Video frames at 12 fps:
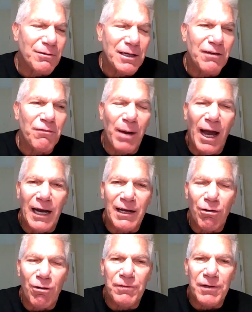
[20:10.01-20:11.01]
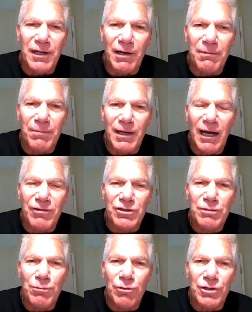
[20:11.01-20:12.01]
give back, and hopefully they have a
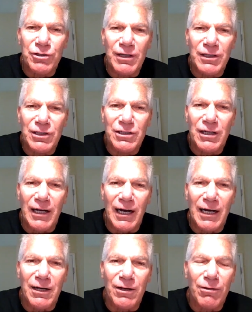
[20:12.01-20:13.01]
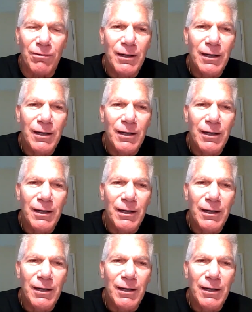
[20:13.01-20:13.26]
smoother transition than I do.